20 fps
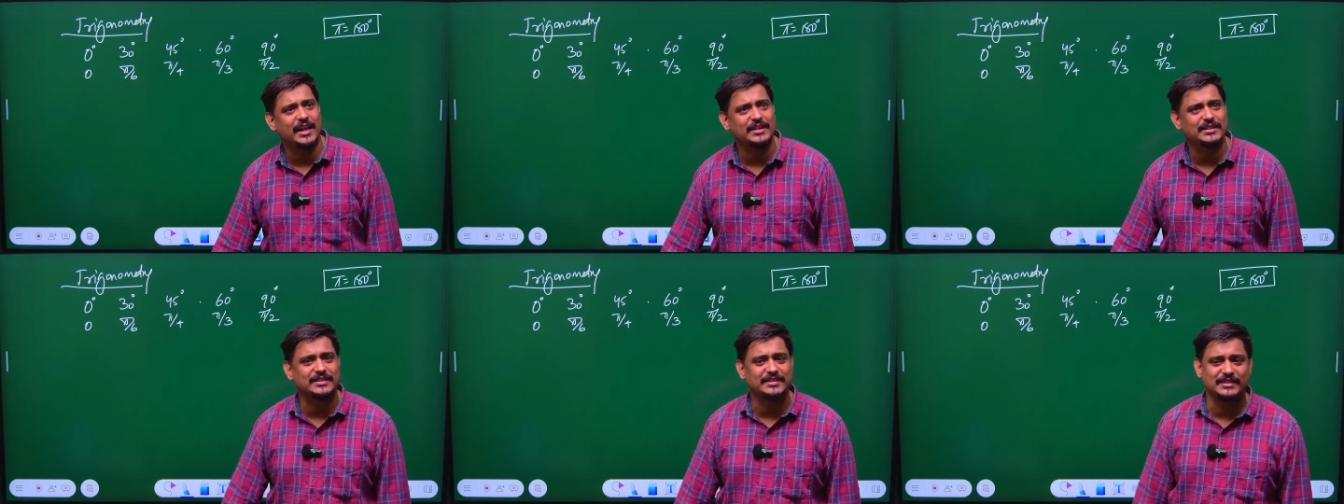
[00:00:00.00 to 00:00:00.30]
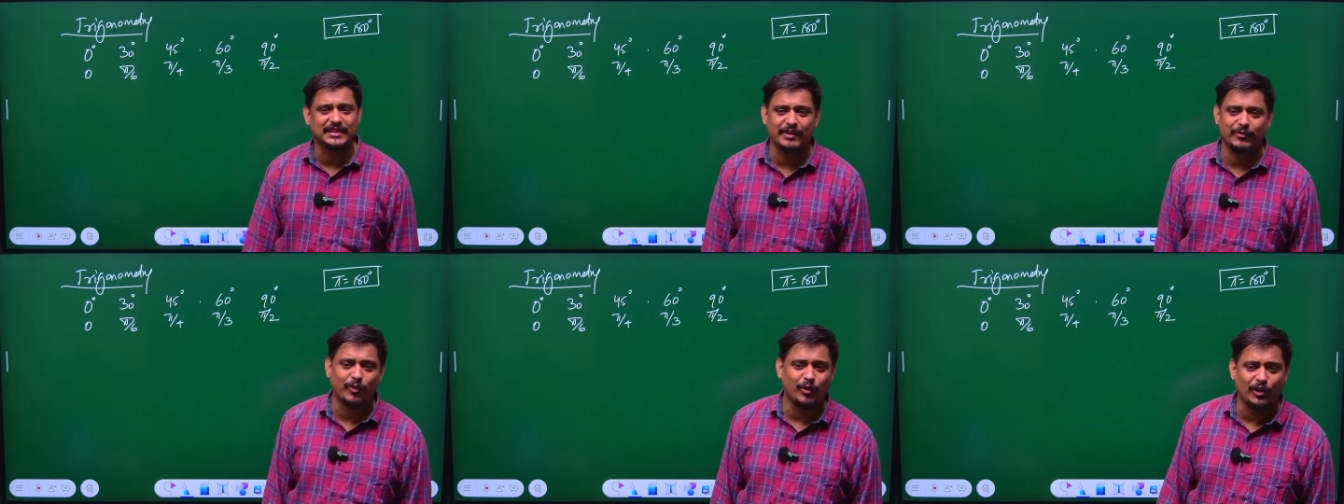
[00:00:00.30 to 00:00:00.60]
they
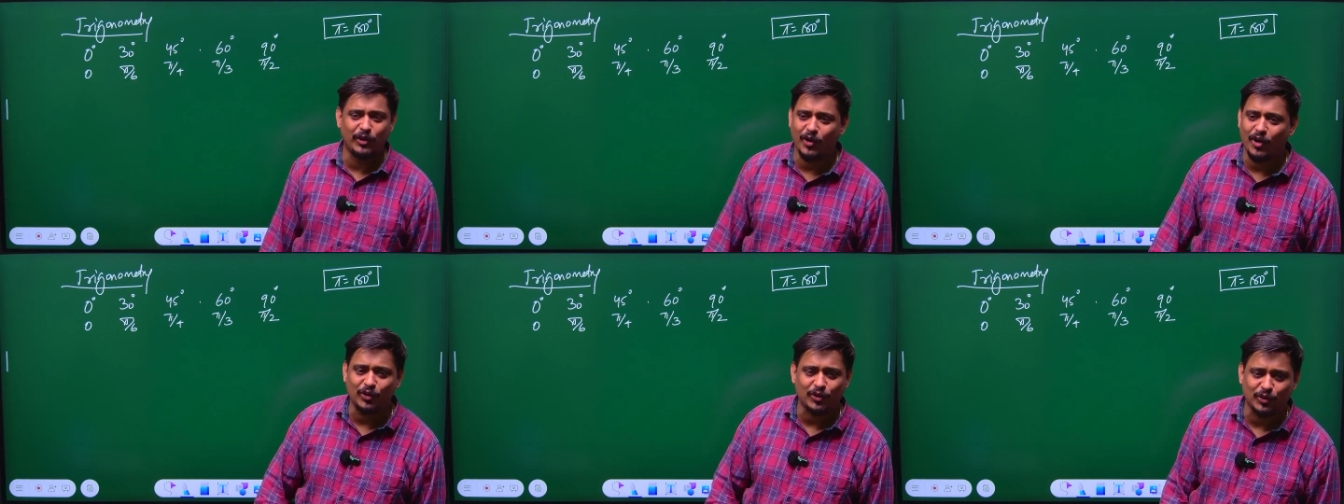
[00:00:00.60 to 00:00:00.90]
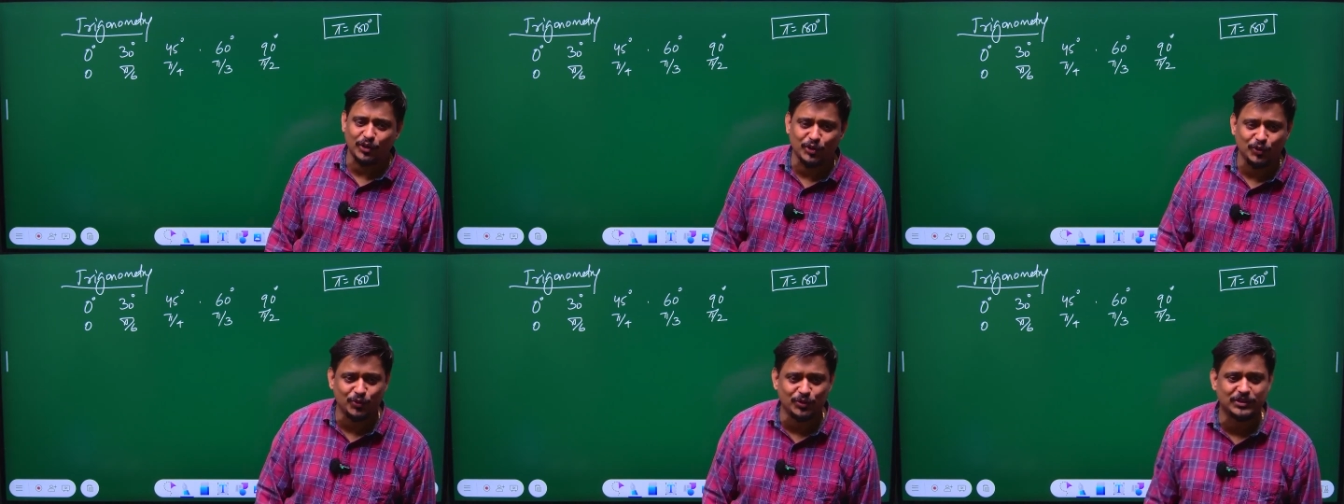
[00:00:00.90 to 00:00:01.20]
will not
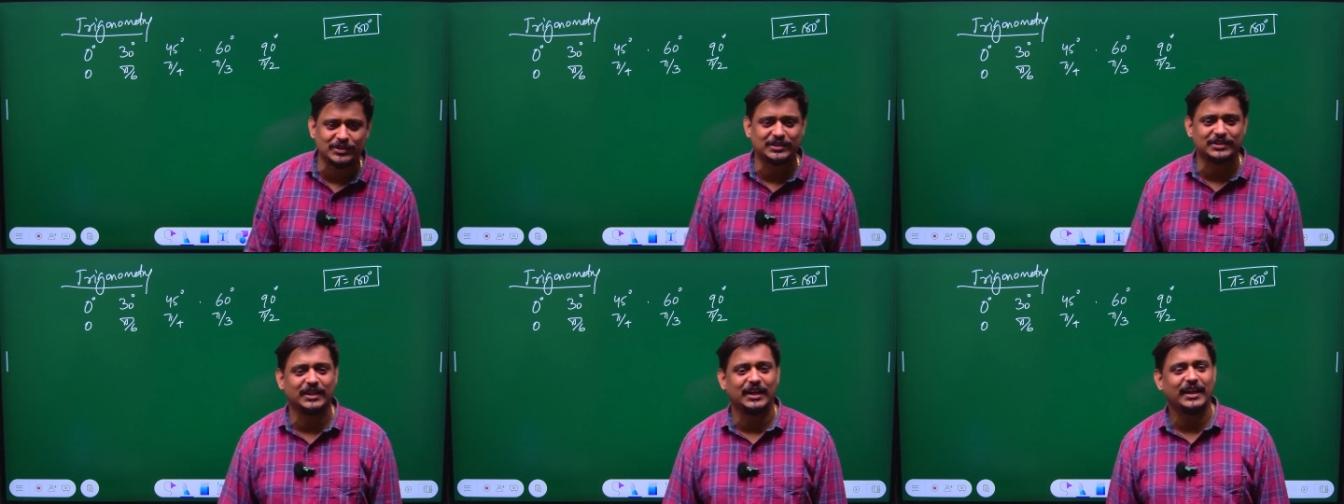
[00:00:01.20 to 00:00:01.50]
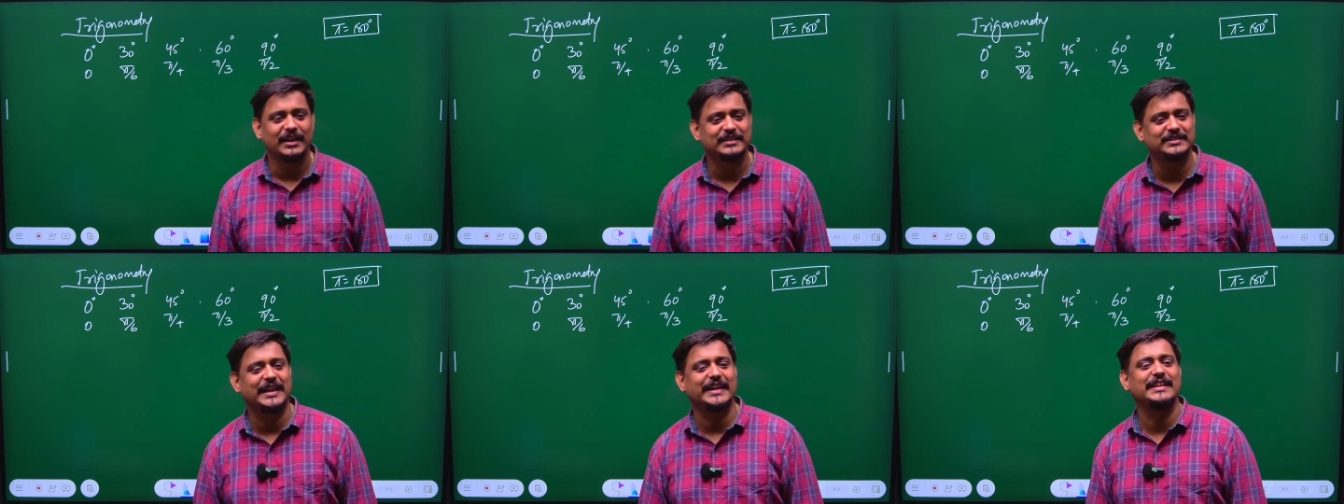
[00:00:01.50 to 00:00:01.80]
use
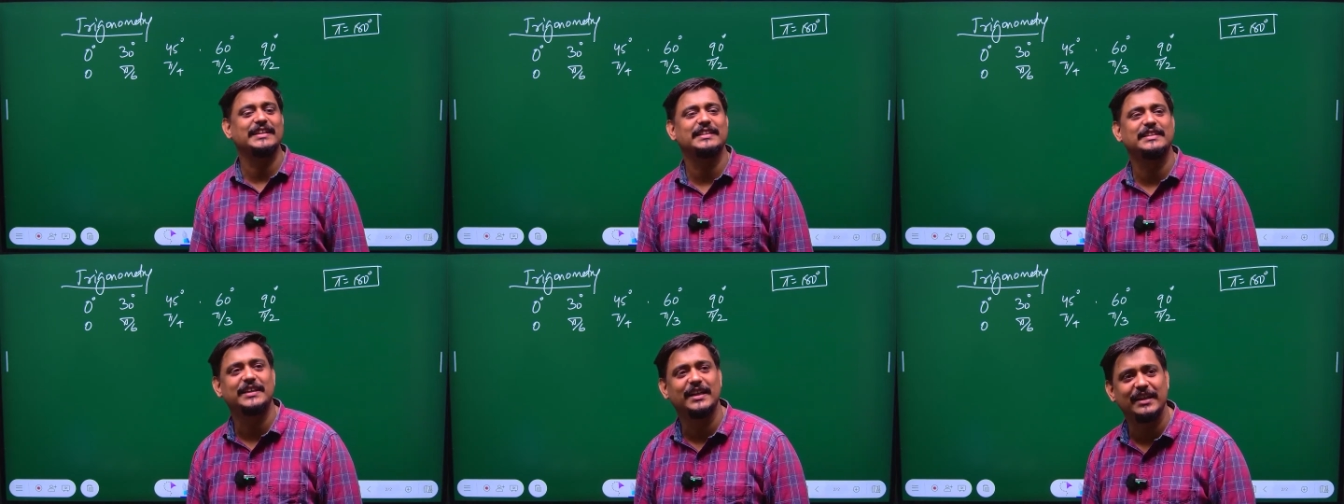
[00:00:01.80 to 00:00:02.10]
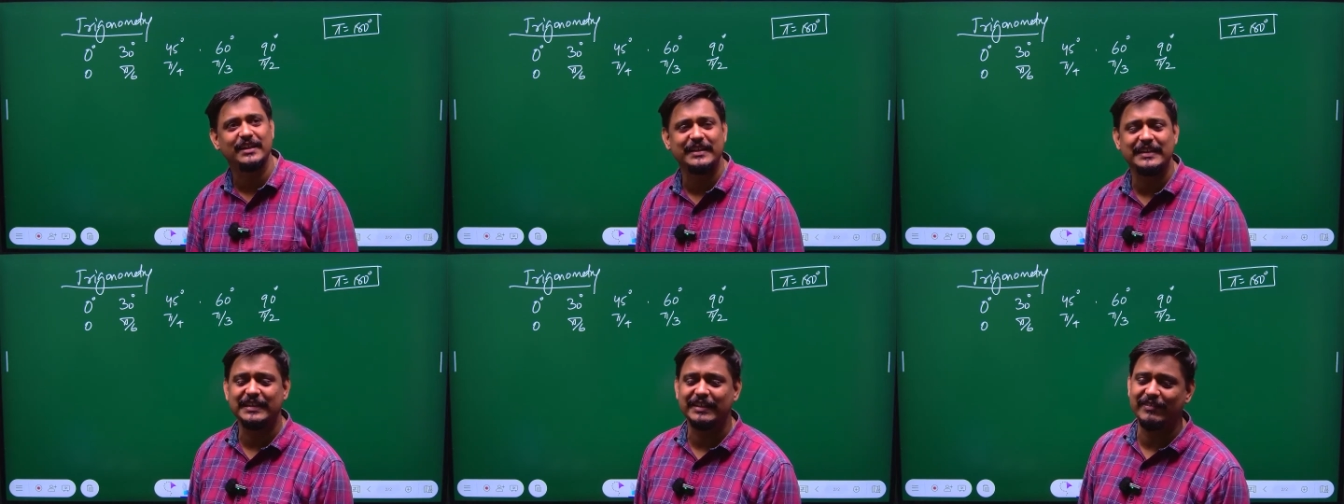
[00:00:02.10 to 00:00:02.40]
sine 30,
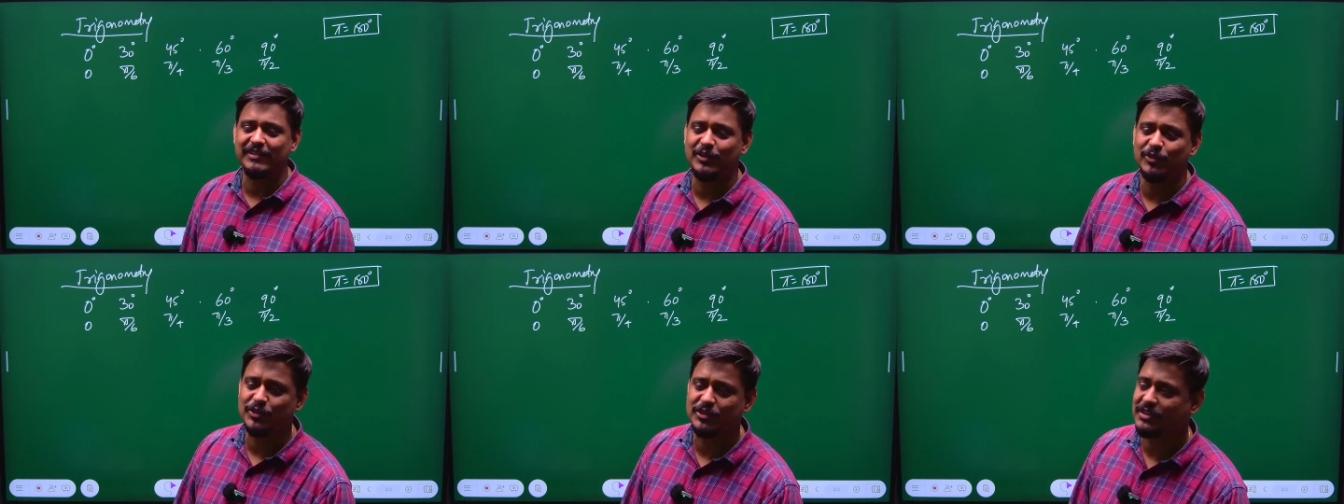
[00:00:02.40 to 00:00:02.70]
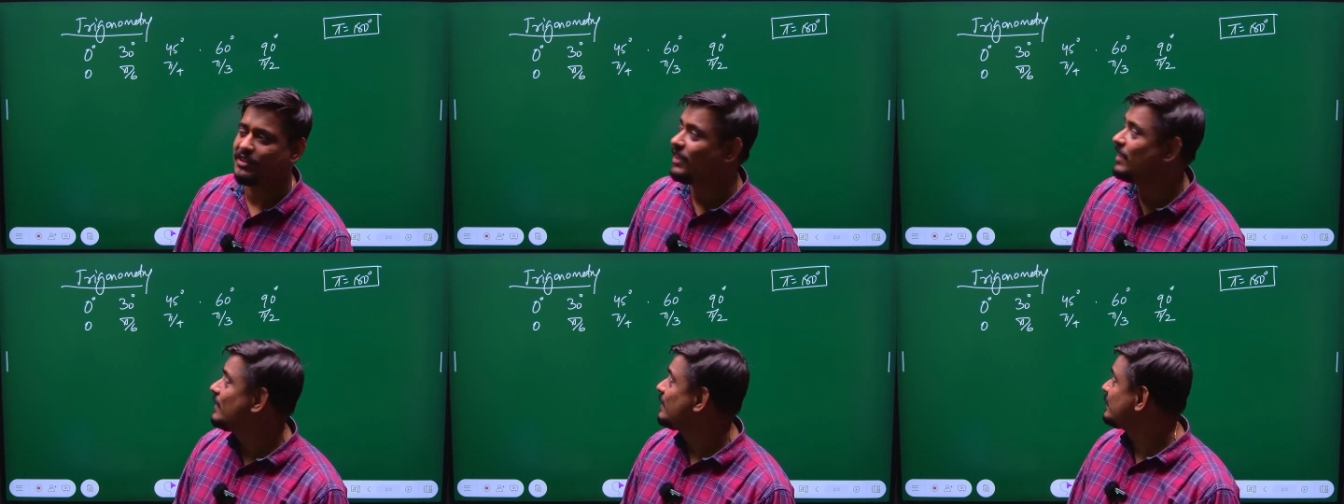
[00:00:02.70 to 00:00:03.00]
they will use
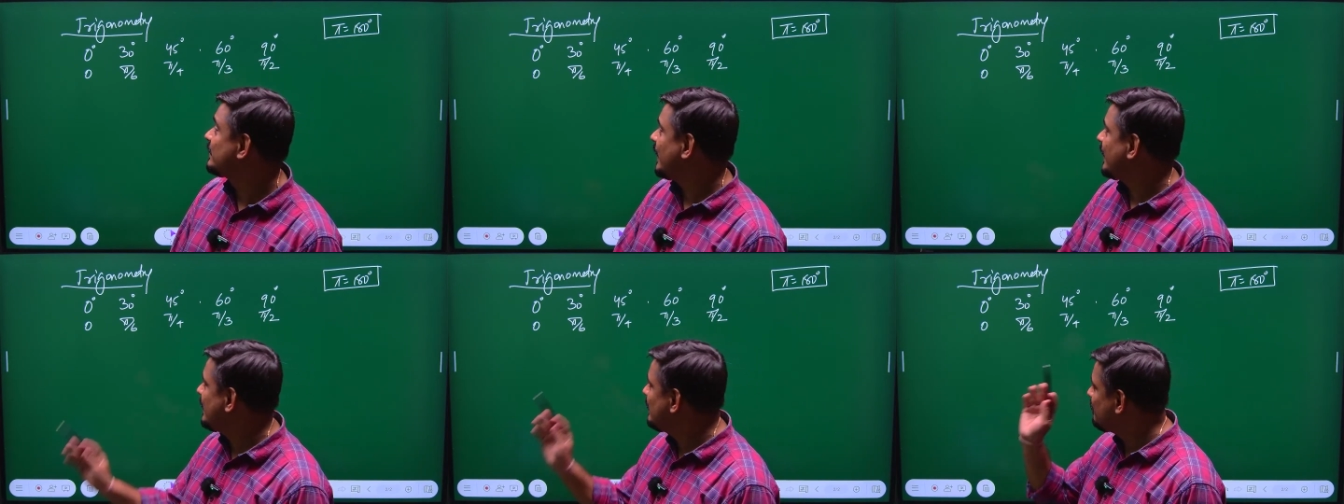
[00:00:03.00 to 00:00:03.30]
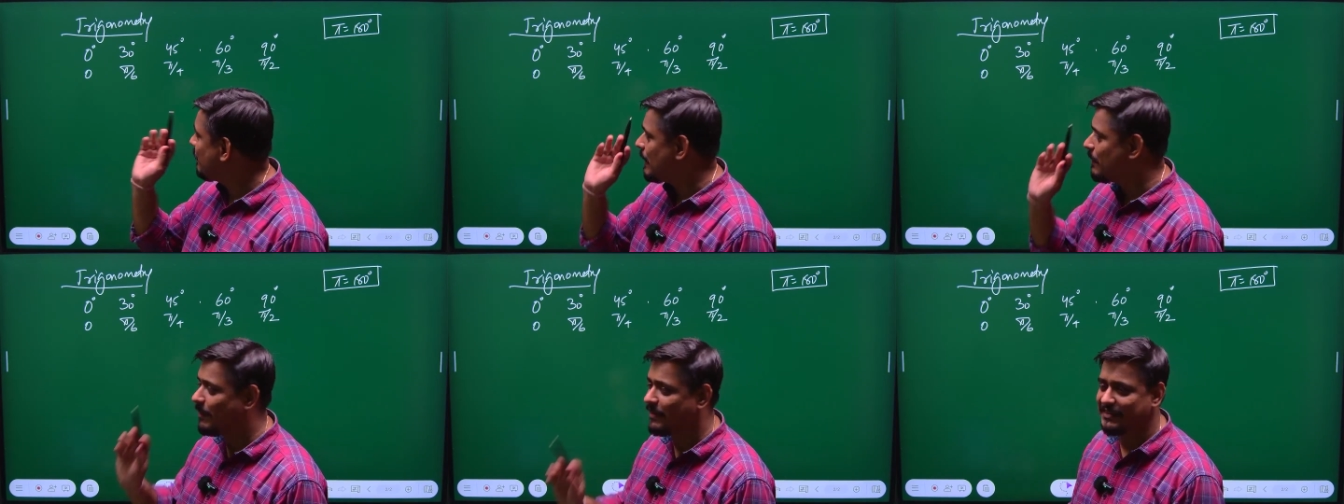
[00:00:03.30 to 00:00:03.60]
sine pi
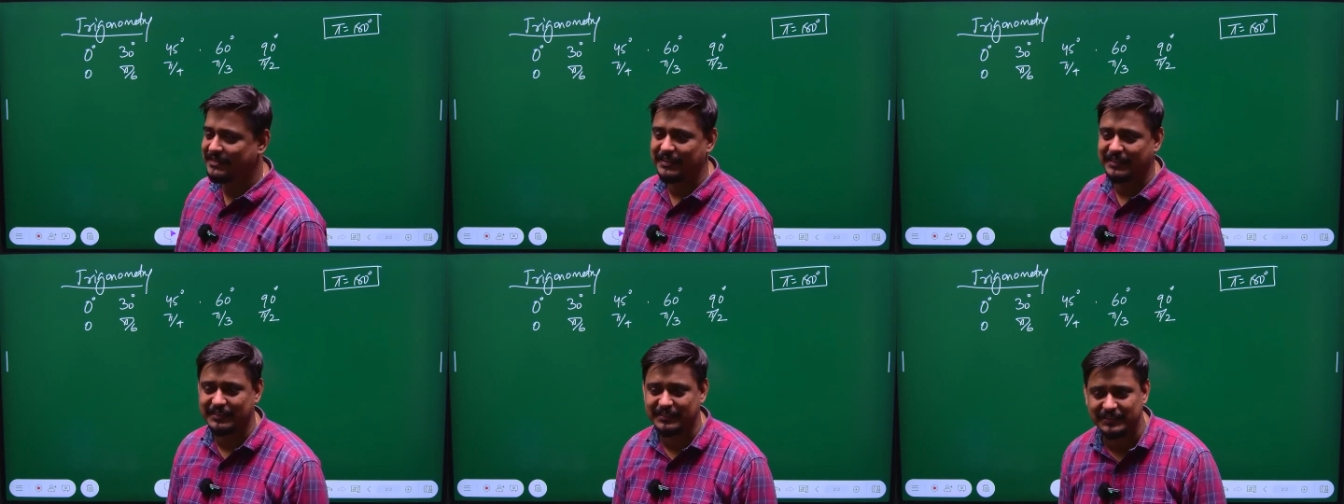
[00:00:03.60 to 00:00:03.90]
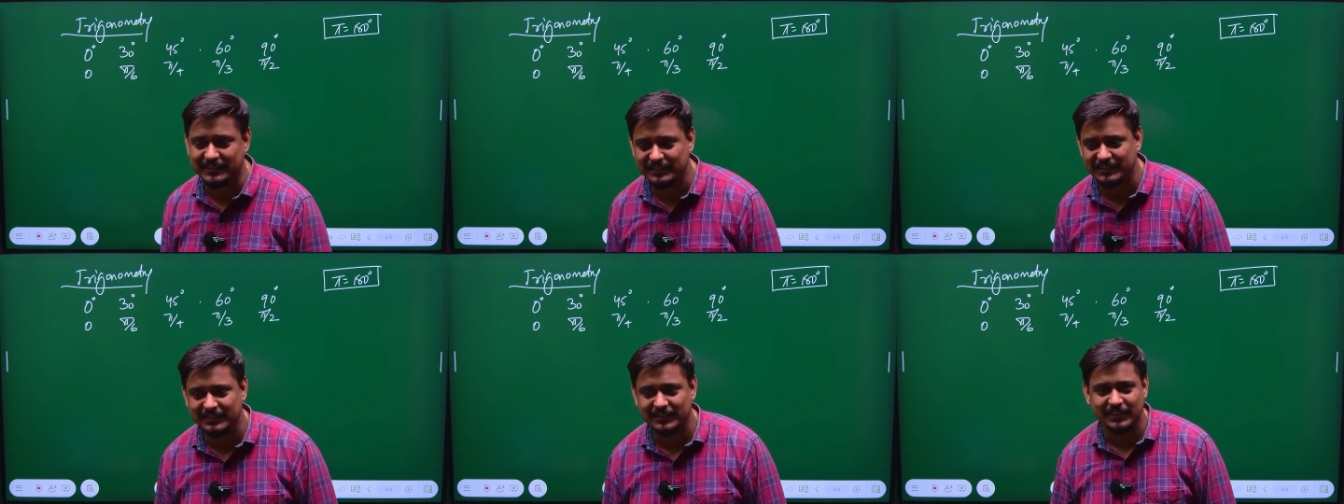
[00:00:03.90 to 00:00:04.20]
by 6.
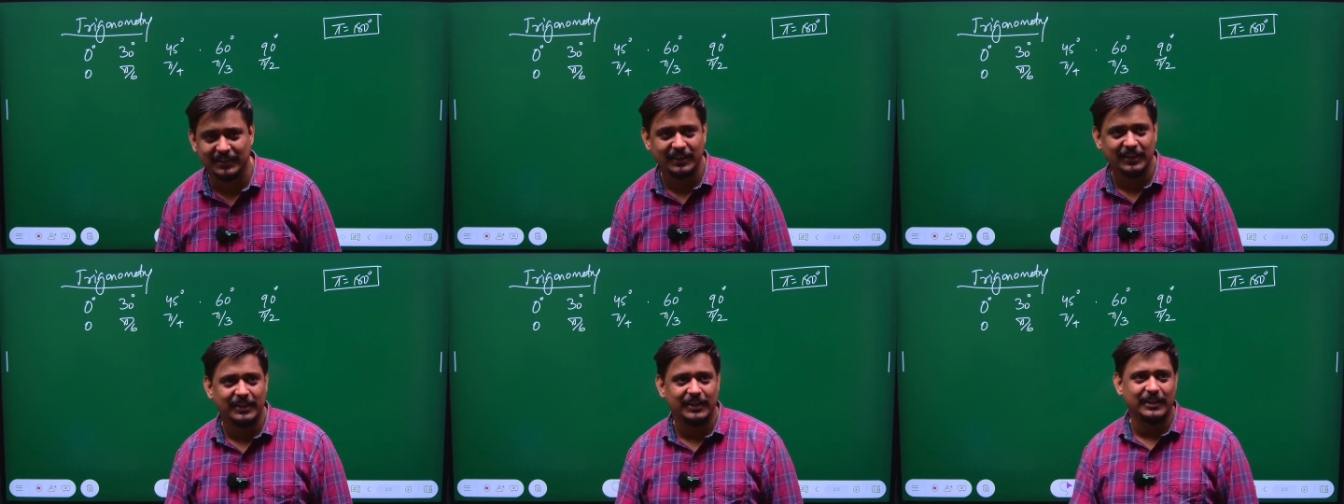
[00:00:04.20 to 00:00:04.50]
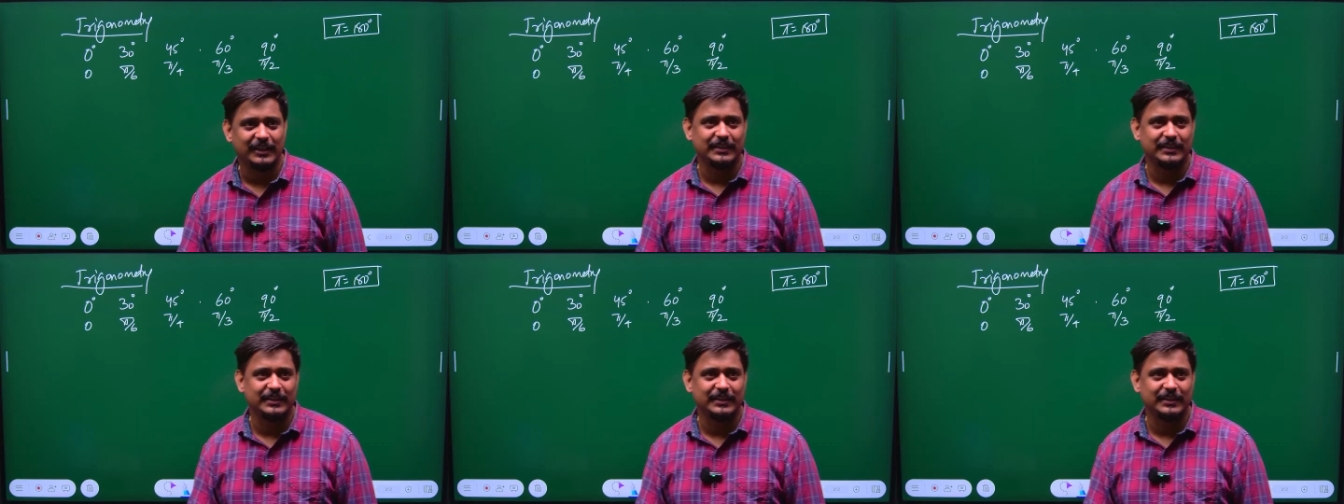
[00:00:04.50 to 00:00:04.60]
They